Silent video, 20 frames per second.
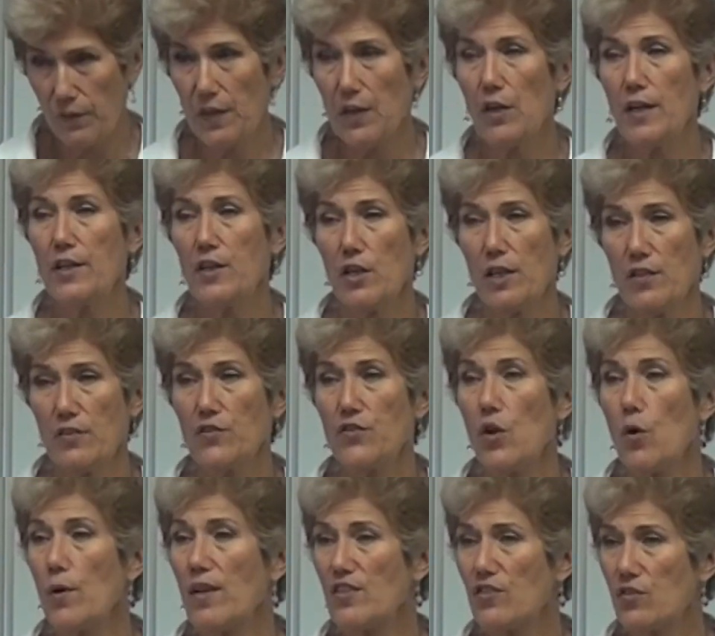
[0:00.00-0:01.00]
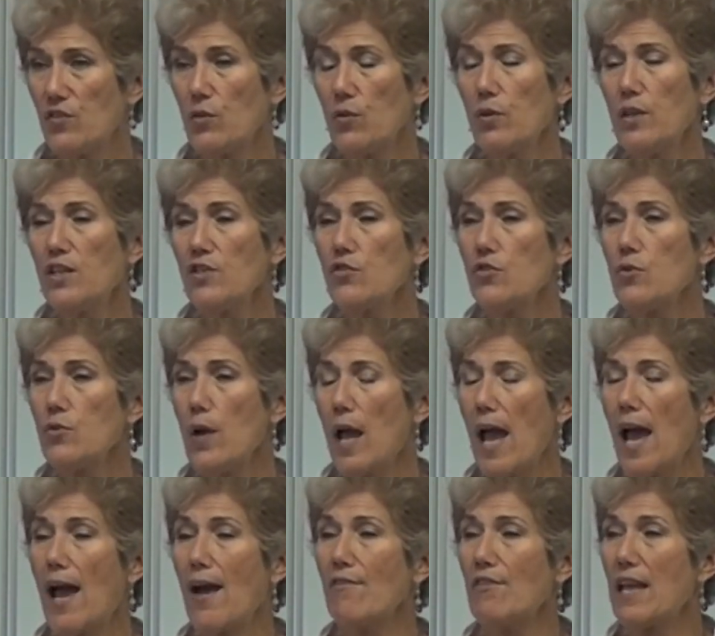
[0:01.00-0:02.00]
Very good. So as soon as you
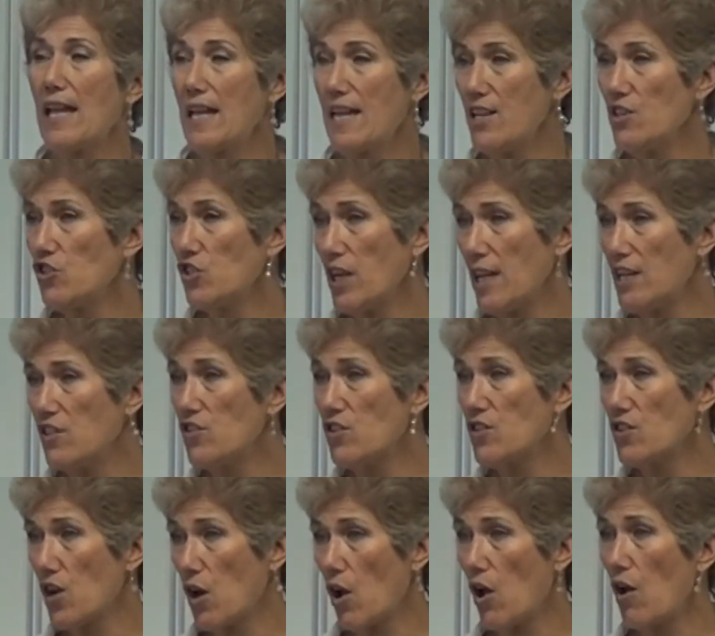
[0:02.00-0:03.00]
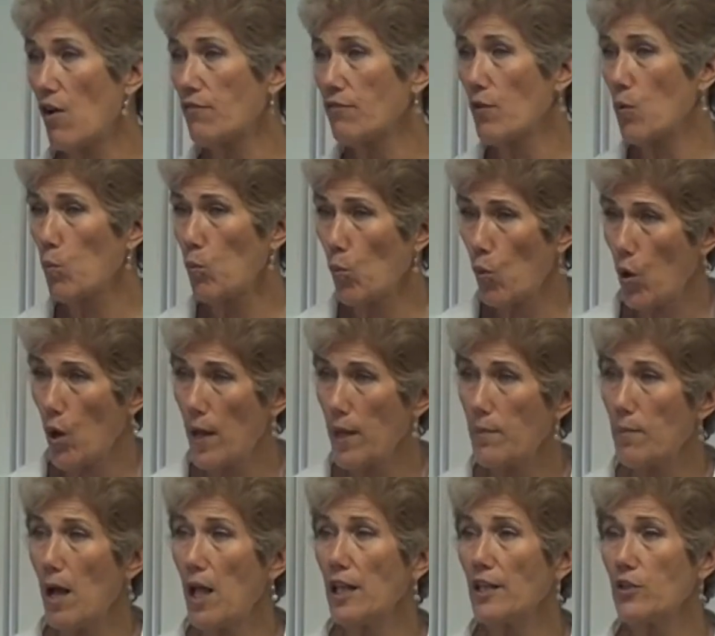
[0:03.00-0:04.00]
have any changes at all from
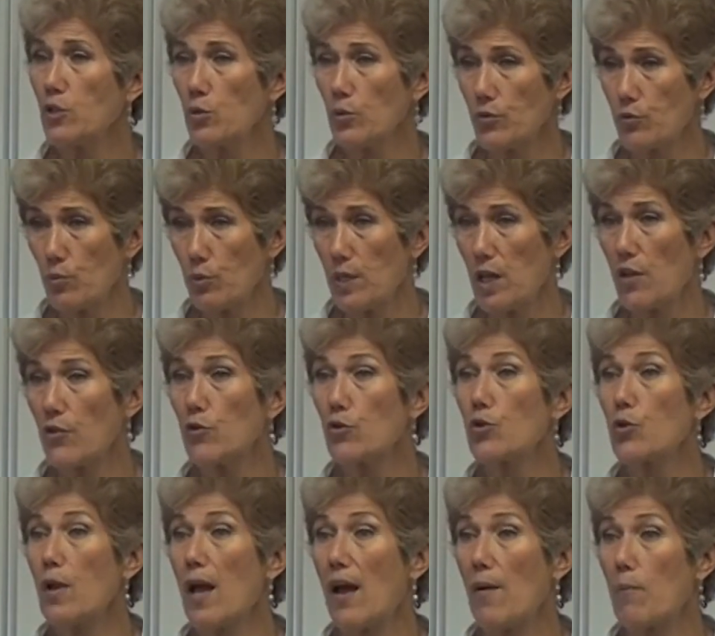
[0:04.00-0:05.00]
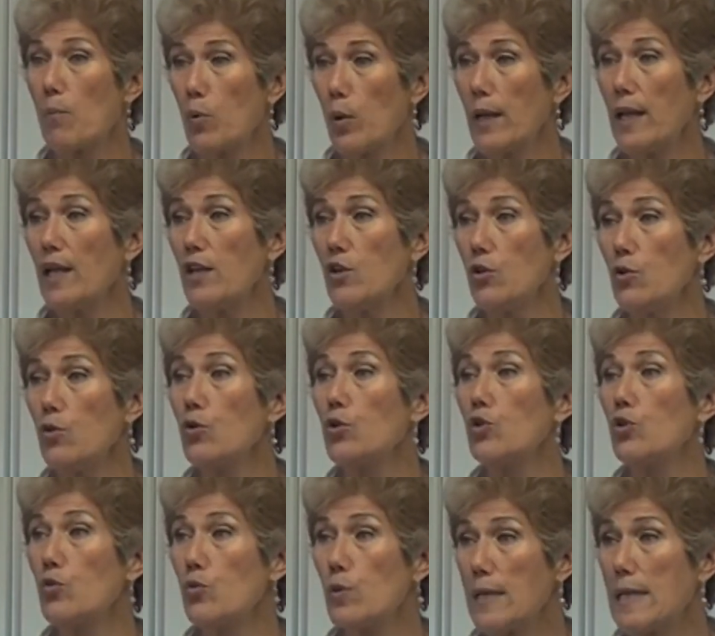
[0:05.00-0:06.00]
one molecule to another, you have brand new,
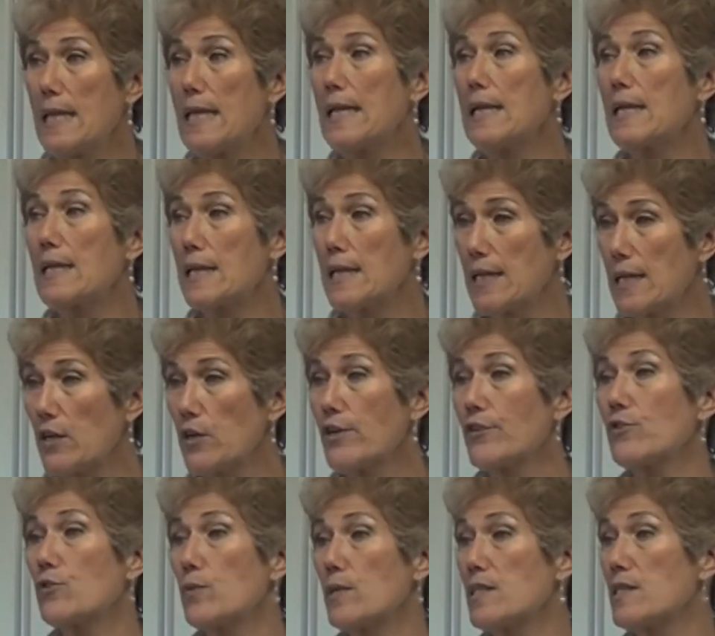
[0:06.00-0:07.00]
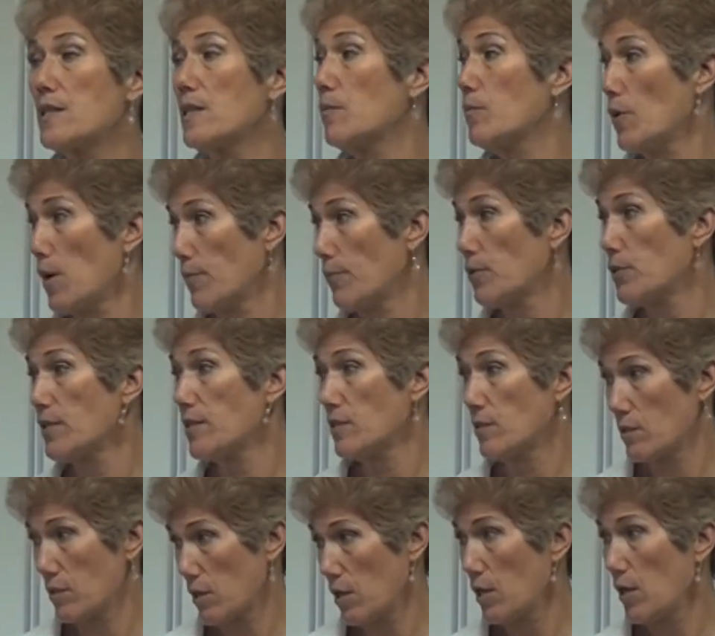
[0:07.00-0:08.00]
unique characteristic
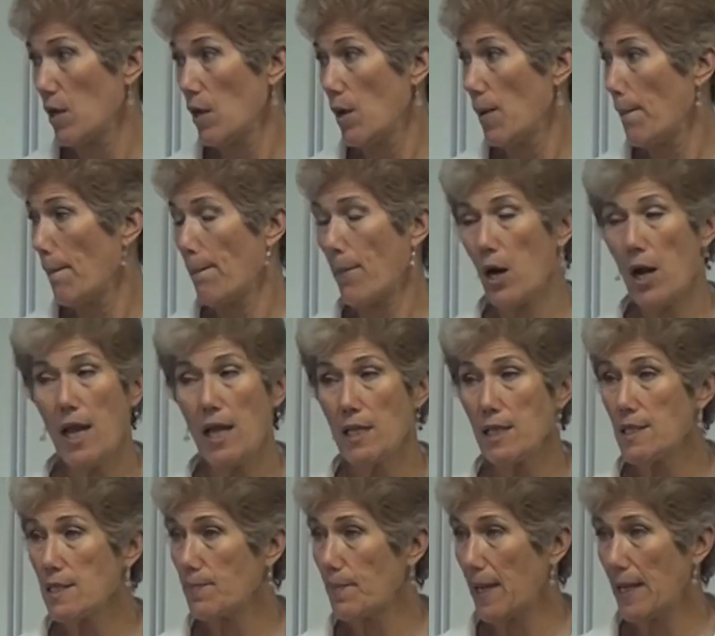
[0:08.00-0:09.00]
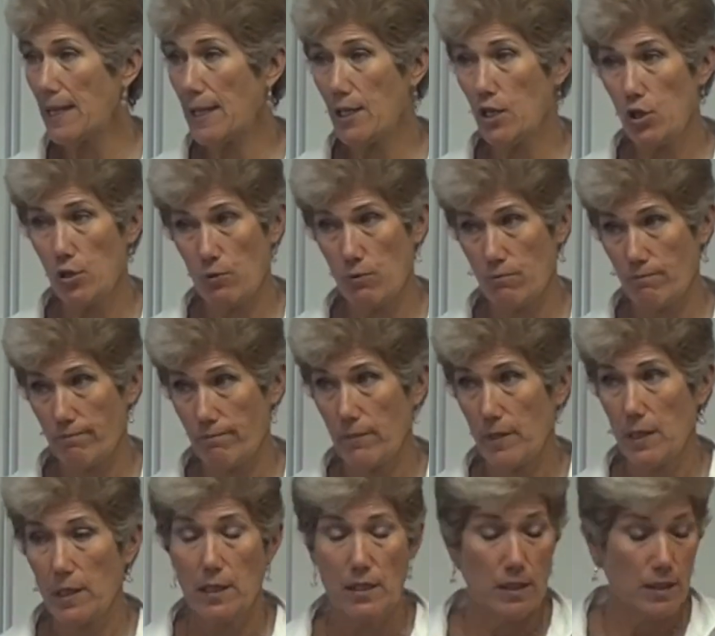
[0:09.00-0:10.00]
properties. Brand spanking new.
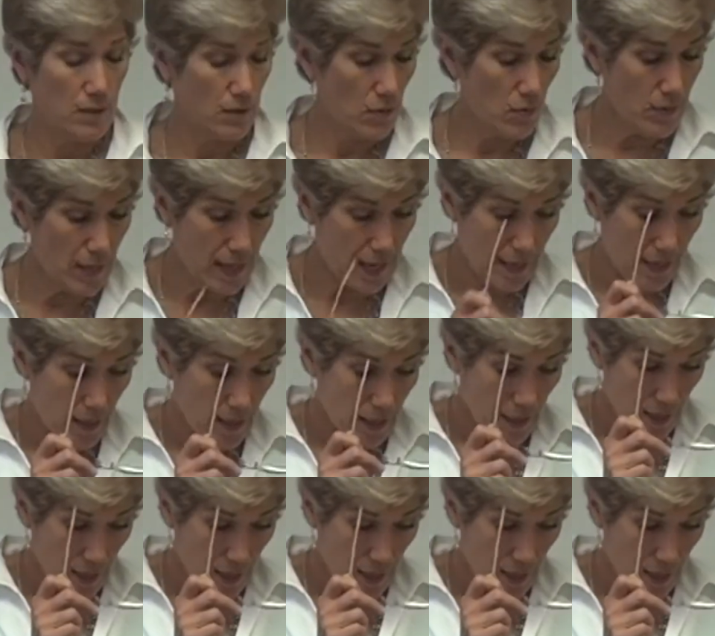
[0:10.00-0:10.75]
Okay.